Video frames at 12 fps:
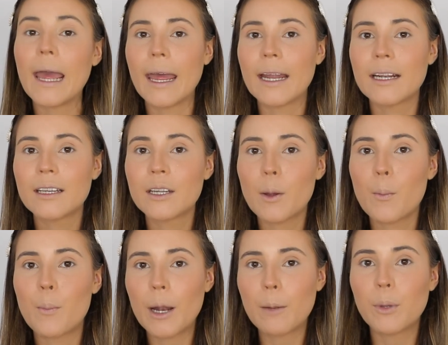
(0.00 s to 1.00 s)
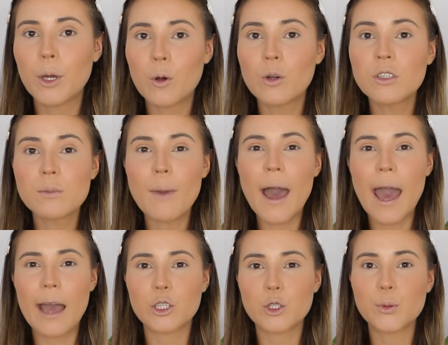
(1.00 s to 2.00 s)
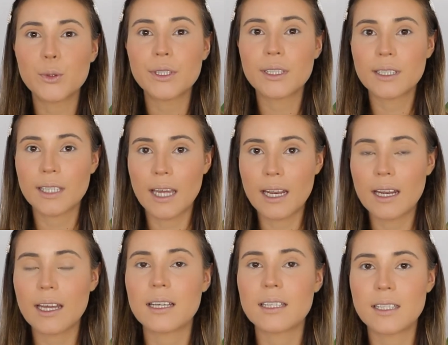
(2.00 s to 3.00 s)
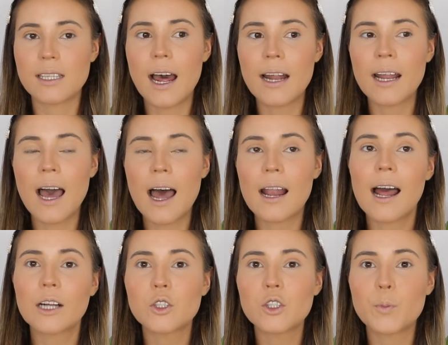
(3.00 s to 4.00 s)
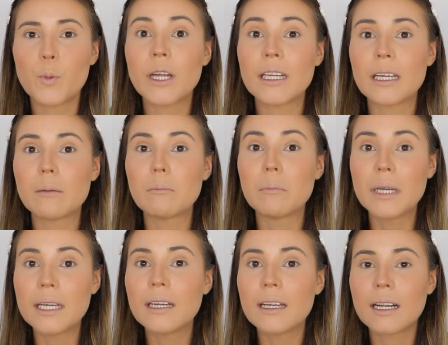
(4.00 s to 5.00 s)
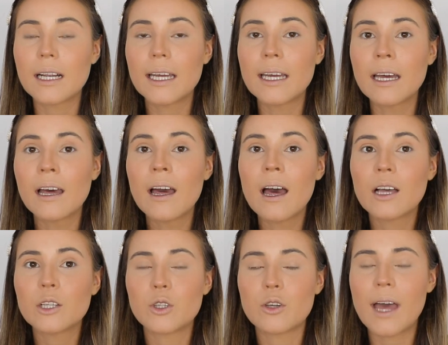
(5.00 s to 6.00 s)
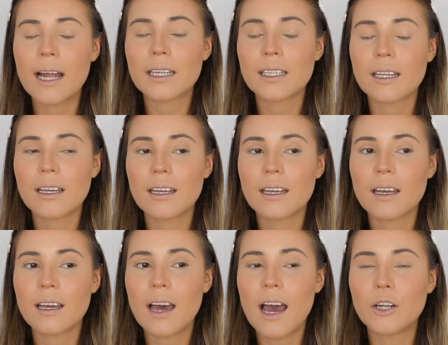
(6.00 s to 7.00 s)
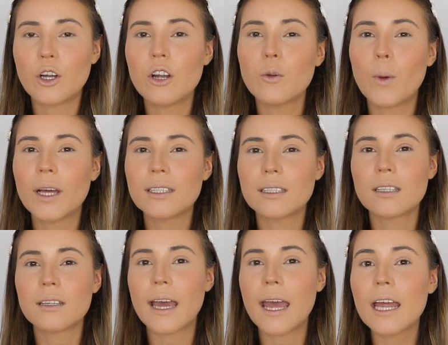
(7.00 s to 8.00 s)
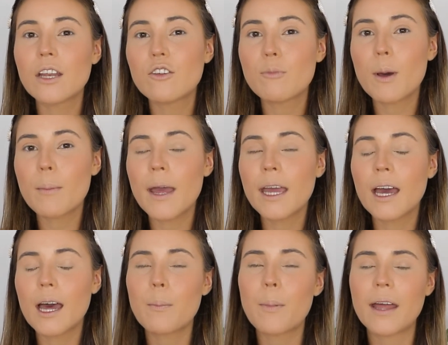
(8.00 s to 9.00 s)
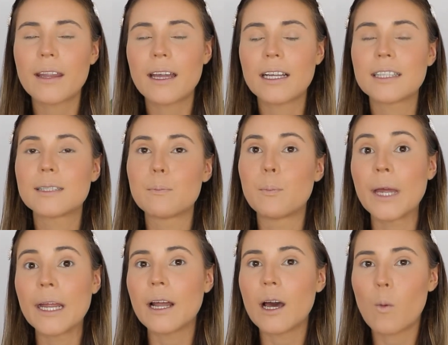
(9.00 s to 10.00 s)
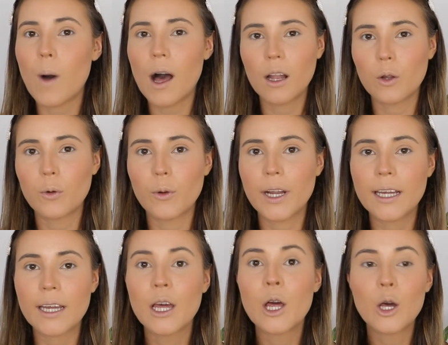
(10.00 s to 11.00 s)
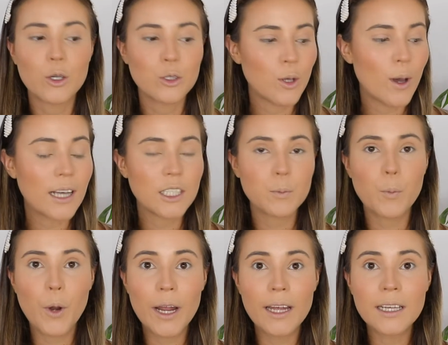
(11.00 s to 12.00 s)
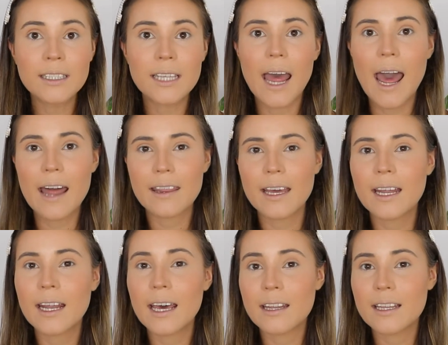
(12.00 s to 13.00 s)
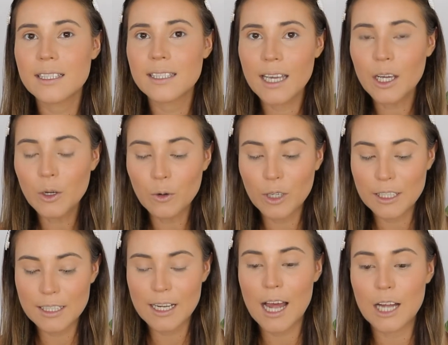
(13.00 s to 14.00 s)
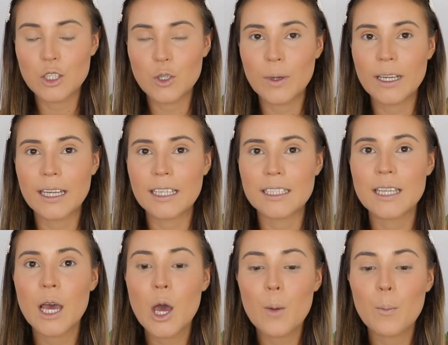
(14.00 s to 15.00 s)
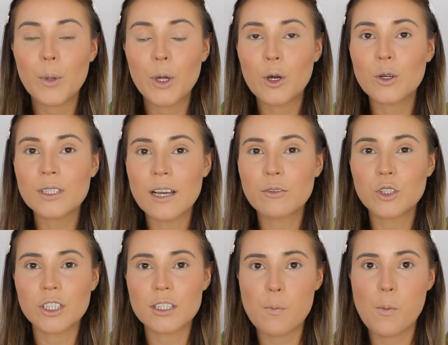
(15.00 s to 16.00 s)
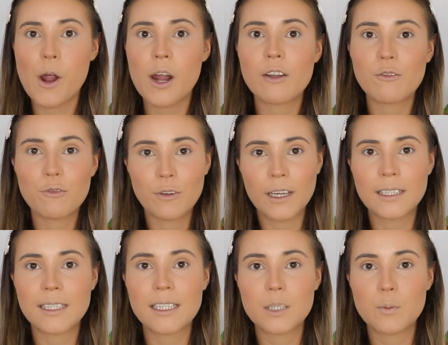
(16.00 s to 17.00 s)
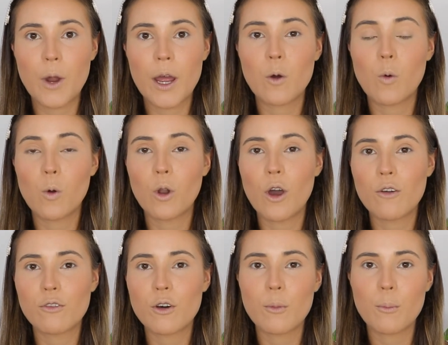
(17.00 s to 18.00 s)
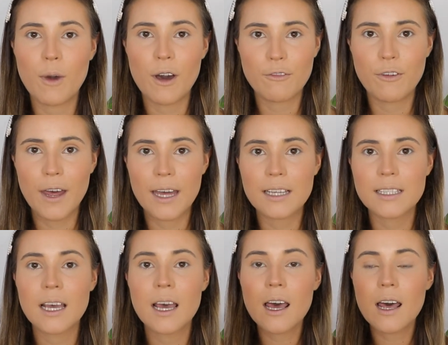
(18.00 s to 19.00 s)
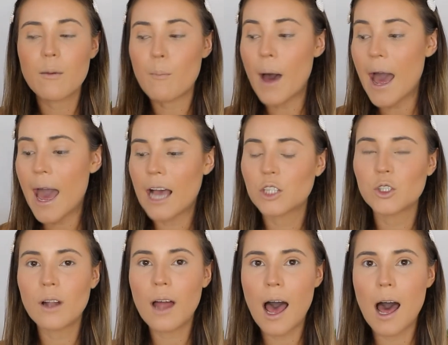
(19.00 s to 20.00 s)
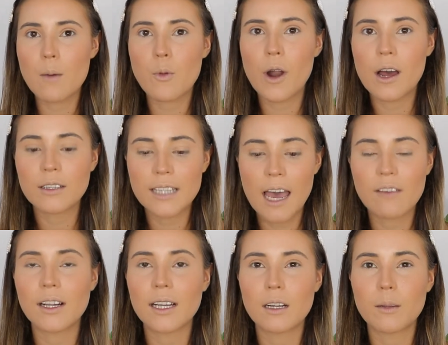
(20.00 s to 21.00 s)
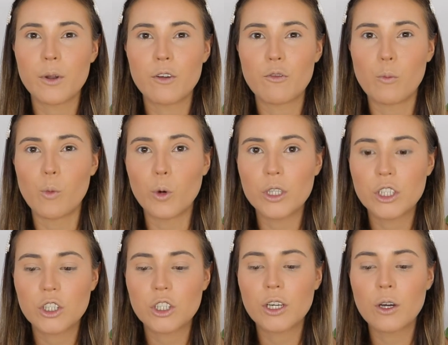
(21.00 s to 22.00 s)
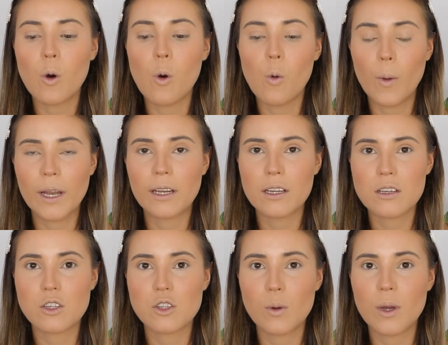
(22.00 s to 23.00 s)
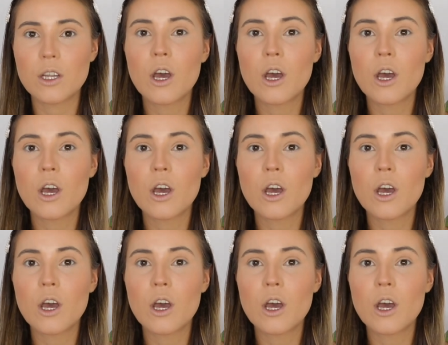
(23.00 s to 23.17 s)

end, but because my actual skin is done, I like to spray it immediately so that I don't wait until the end of my makeup and then it's been a while already. So I spray it, and then the second reason I do it is because I've just sprayed fixing spray all over my face. My actual eyebrows have a little bit of moisture or wetness to it.